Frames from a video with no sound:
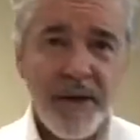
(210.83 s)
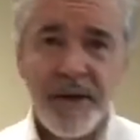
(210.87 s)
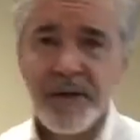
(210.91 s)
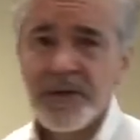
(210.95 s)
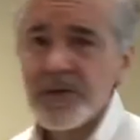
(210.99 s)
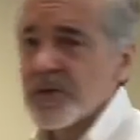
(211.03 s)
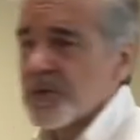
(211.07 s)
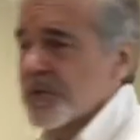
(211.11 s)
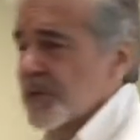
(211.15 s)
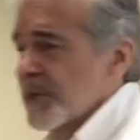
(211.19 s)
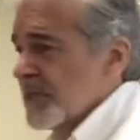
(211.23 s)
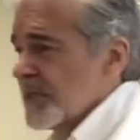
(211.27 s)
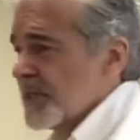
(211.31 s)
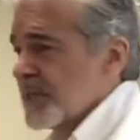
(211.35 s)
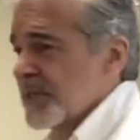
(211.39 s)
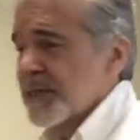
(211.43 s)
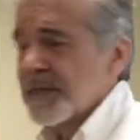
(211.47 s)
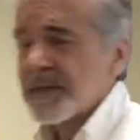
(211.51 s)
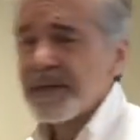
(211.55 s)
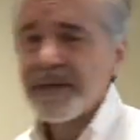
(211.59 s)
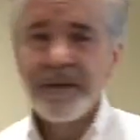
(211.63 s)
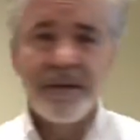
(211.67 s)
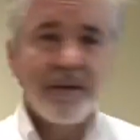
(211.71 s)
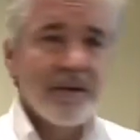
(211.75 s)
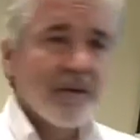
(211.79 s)
and
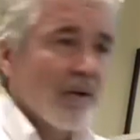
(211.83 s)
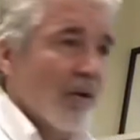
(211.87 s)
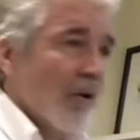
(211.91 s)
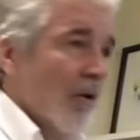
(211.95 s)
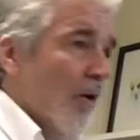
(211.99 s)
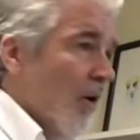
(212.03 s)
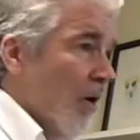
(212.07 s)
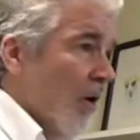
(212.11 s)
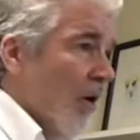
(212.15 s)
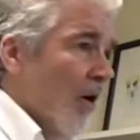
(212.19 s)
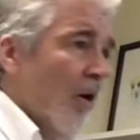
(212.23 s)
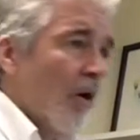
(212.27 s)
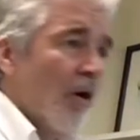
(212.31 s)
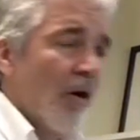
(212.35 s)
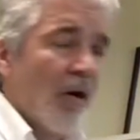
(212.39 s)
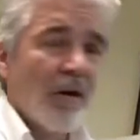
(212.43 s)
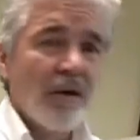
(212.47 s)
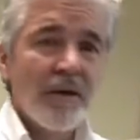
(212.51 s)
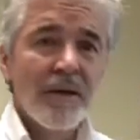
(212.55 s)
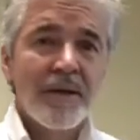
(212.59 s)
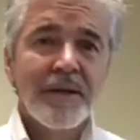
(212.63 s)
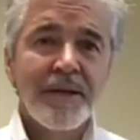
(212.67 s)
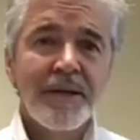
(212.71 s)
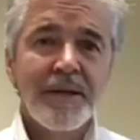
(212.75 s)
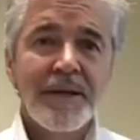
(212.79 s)
twisting,
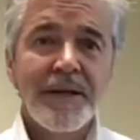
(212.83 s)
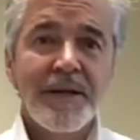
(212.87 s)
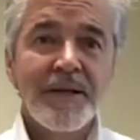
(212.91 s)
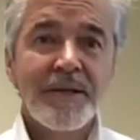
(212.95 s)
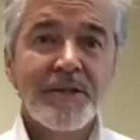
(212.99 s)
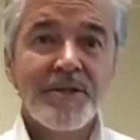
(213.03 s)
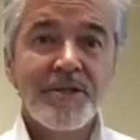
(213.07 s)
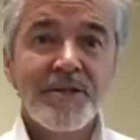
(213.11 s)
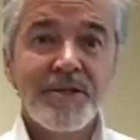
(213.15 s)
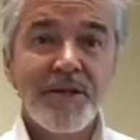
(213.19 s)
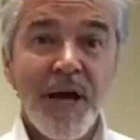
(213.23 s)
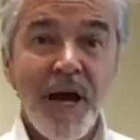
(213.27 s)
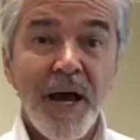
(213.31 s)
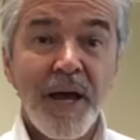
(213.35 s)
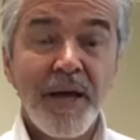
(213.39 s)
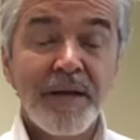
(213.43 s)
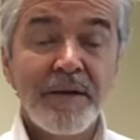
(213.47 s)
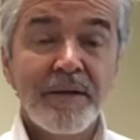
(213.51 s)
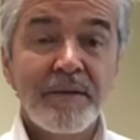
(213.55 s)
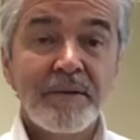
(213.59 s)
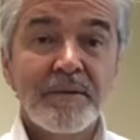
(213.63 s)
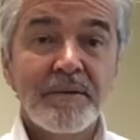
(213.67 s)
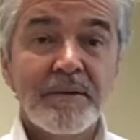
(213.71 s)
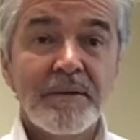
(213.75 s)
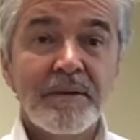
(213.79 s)
all excite
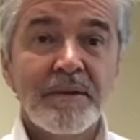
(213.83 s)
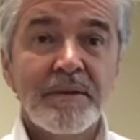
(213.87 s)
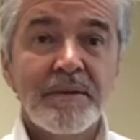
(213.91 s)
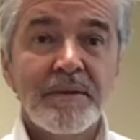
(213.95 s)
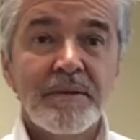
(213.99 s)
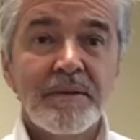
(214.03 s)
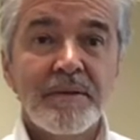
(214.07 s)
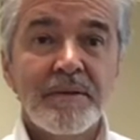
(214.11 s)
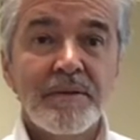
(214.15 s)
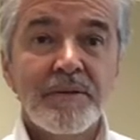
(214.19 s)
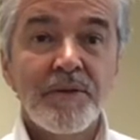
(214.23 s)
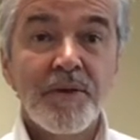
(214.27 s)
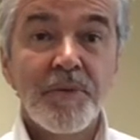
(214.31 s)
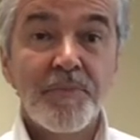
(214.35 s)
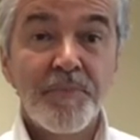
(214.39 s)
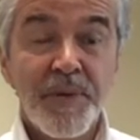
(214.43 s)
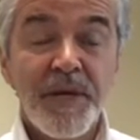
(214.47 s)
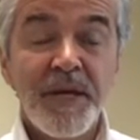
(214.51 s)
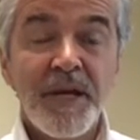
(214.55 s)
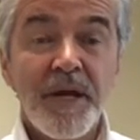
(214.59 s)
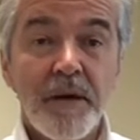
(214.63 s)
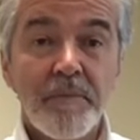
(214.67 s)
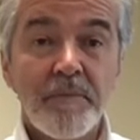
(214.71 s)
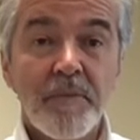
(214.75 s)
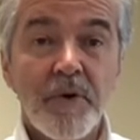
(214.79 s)
the
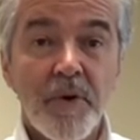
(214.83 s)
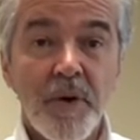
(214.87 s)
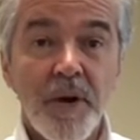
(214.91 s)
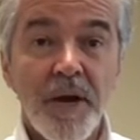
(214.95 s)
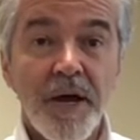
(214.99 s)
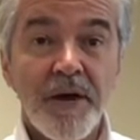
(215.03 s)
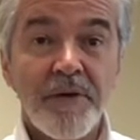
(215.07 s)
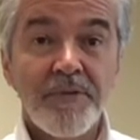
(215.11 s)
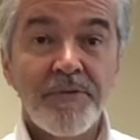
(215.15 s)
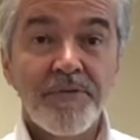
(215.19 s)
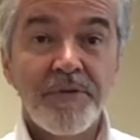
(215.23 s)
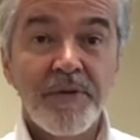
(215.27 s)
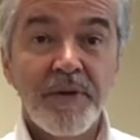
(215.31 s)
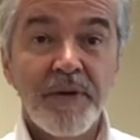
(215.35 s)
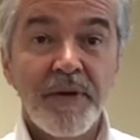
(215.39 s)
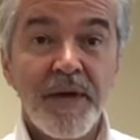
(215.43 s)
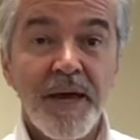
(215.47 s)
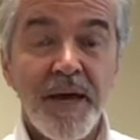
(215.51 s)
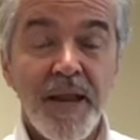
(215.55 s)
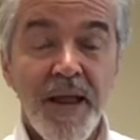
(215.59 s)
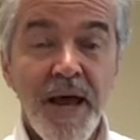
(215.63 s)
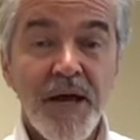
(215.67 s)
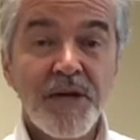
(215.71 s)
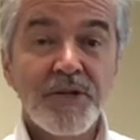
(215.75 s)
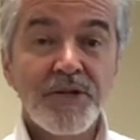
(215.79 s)
PMRF
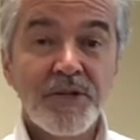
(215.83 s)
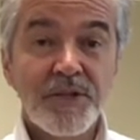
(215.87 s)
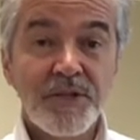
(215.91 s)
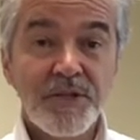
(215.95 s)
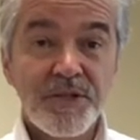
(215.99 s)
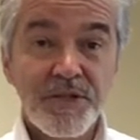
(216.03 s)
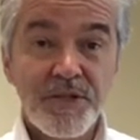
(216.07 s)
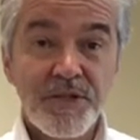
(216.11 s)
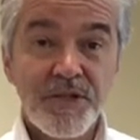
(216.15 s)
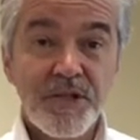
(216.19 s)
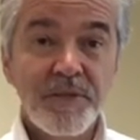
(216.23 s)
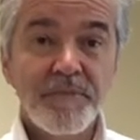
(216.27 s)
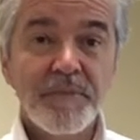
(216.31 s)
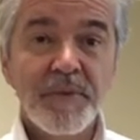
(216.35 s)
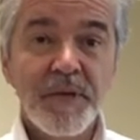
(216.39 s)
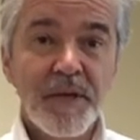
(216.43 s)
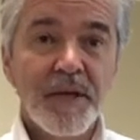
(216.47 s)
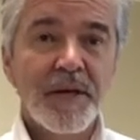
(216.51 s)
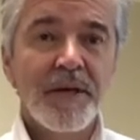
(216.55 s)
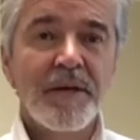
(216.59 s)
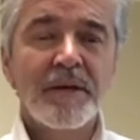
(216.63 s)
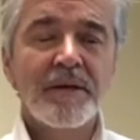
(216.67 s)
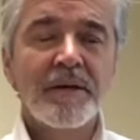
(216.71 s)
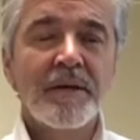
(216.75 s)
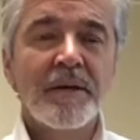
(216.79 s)
and actually
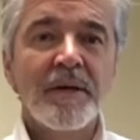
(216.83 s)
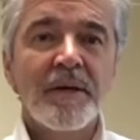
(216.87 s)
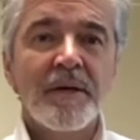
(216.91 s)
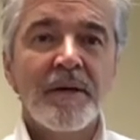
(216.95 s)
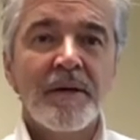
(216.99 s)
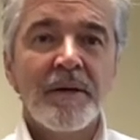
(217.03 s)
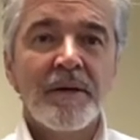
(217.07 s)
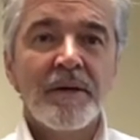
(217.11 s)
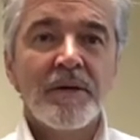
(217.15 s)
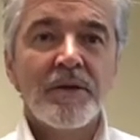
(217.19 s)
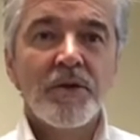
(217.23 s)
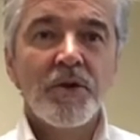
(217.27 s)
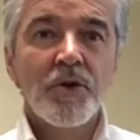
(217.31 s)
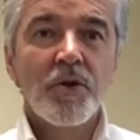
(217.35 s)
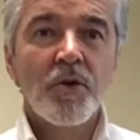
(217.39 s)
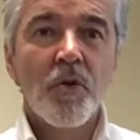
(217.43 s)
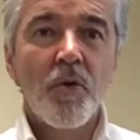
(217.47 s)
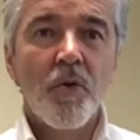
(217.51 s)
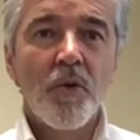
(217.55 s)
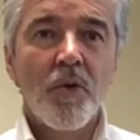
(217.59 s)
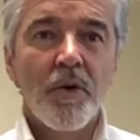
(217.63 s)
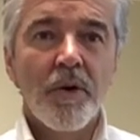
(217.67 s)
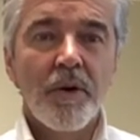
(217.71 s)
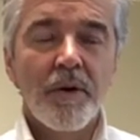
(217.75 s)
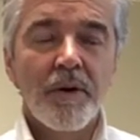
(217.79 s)
stimulate the
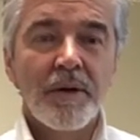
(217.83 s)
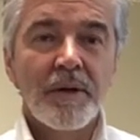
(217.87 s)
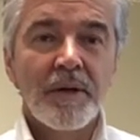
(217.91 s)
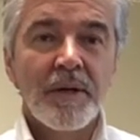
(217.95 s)
core.